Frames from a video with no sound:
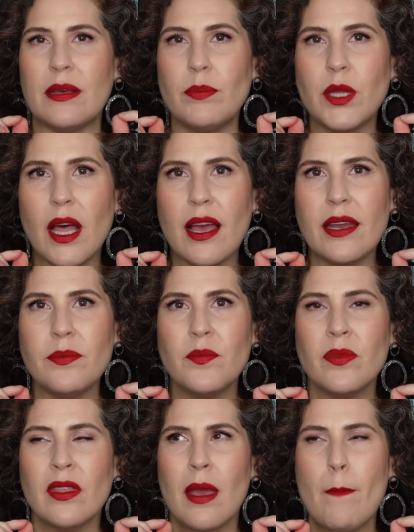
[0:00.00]
lip line,
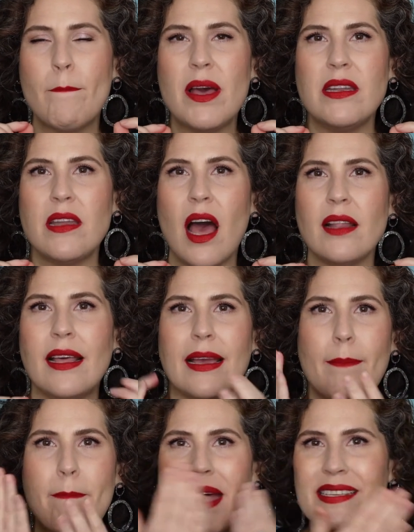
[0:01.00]
but not like
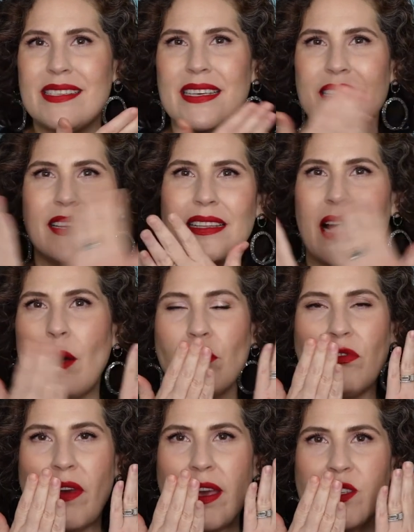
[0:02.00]
a messy clown
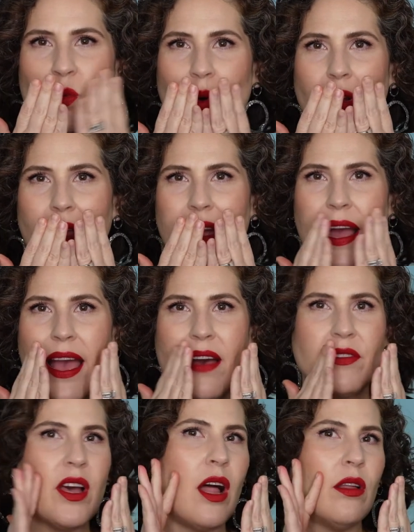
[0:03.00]
face where like I
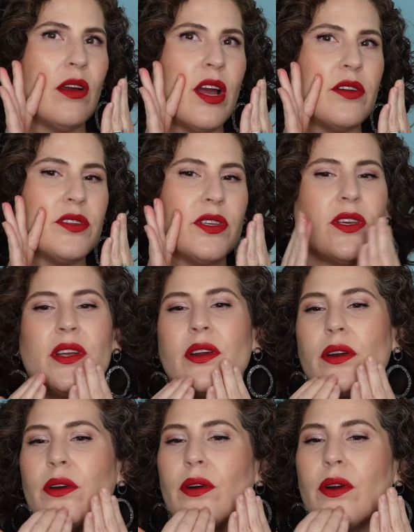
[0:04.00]
have color out to
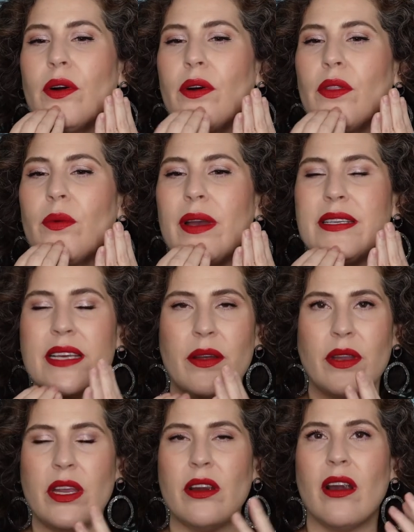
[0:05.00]
here or all the way
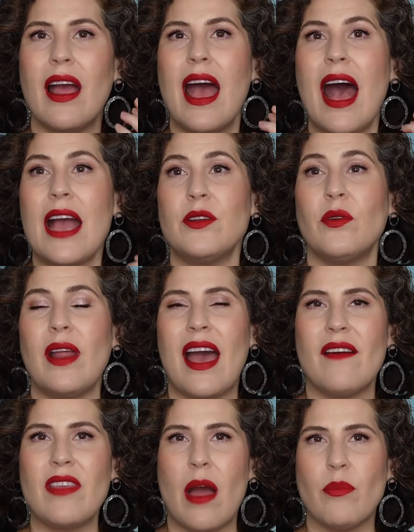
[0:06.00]
down here. I don't
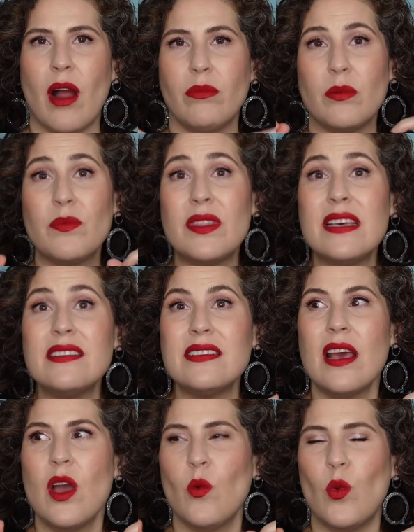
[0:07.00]
have that problem.
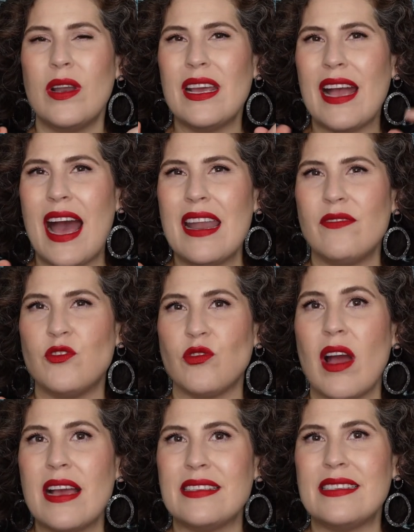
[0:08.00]
This, when it kind of
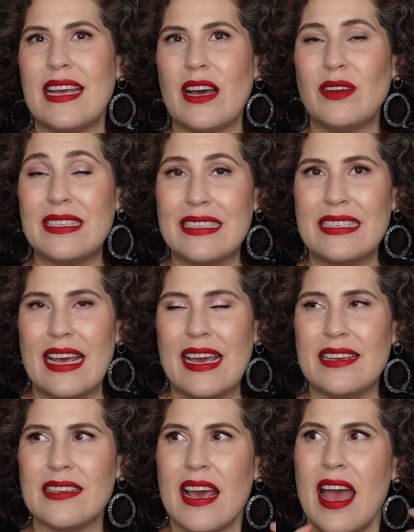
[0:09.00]
dries down, it
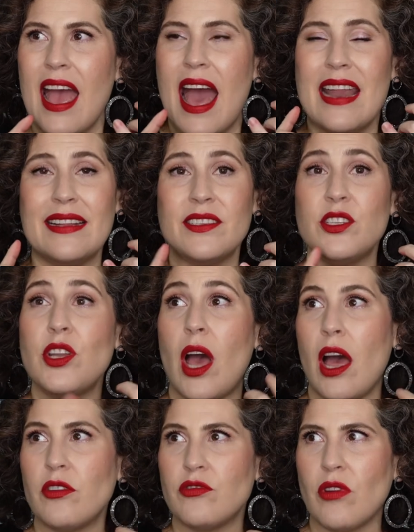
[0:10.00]
stays and it's
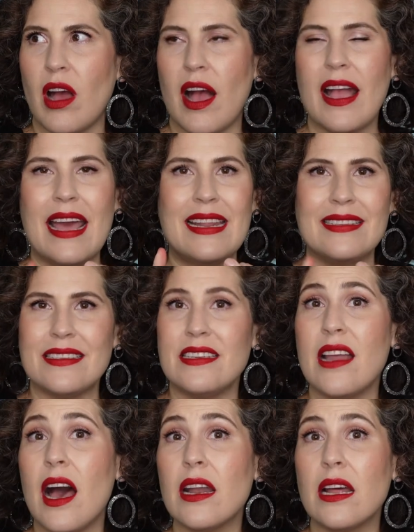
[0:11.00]
not dry and it's
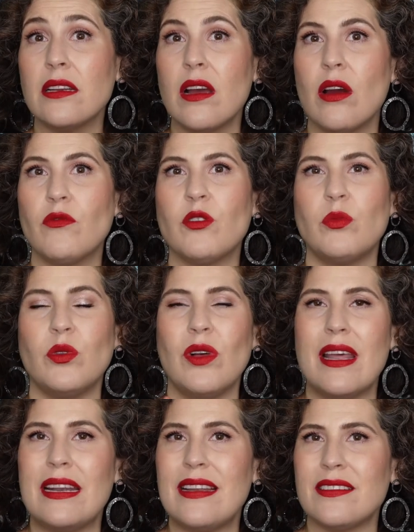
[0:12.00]
not uncomfortable
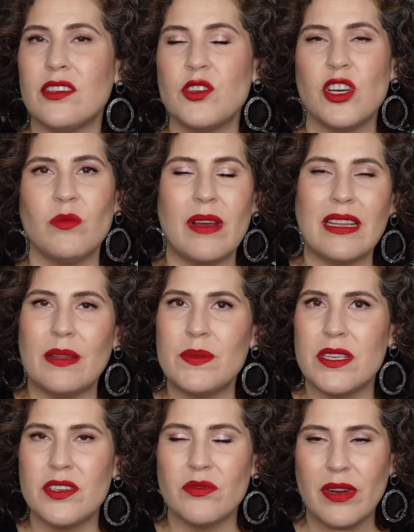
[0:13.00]
and it doesn't turn my
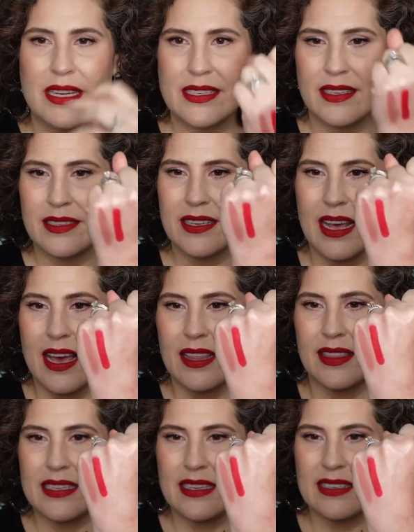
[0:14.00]
lips into raisins.
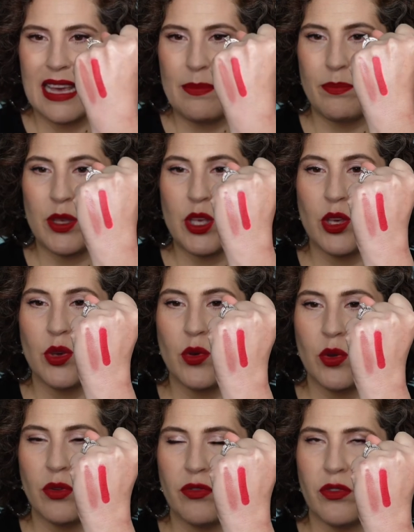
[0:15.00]
This is a
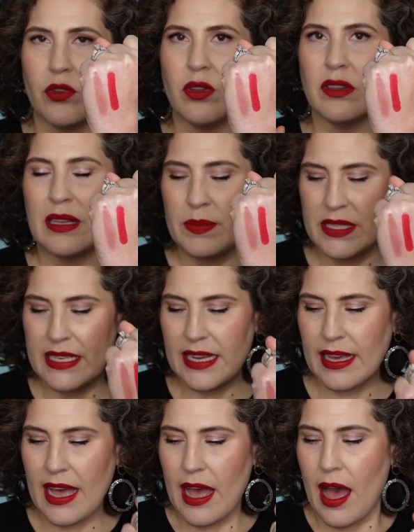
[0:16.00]
beautiful
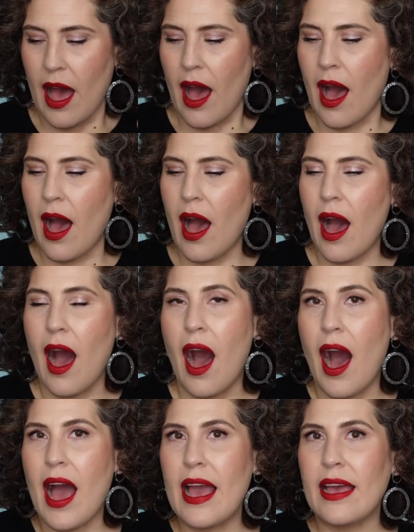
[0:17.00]
lipstick.
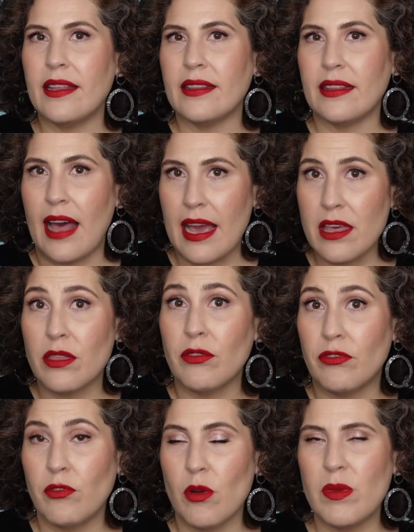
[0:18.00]
I like the
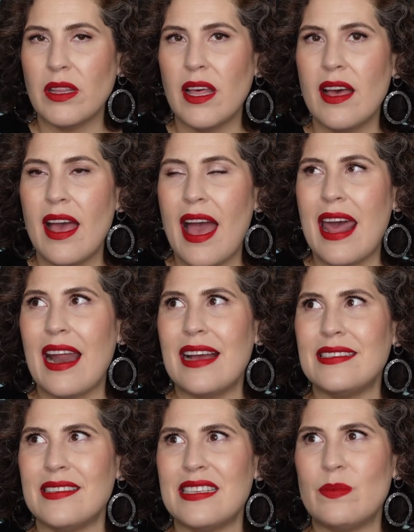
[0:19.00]
formula and I
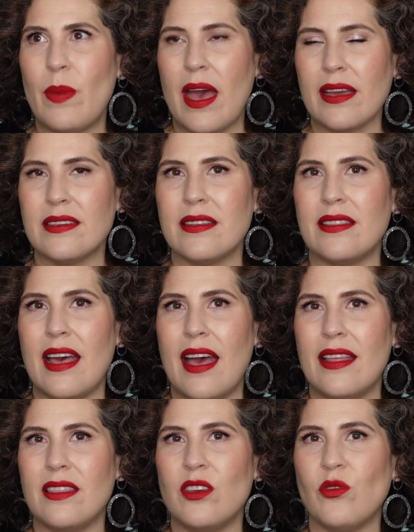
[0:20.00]
suspect
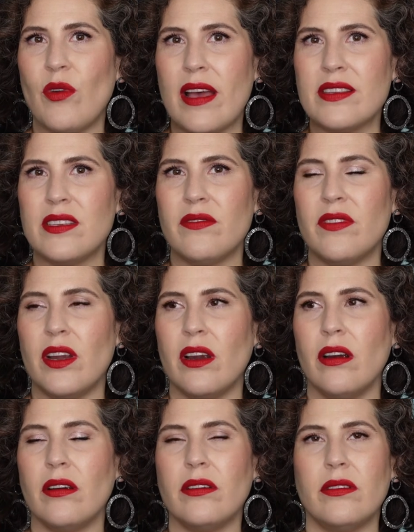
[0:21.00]
that the rest of
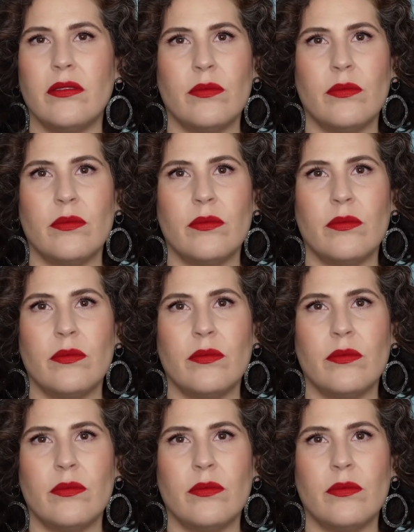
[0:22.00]
their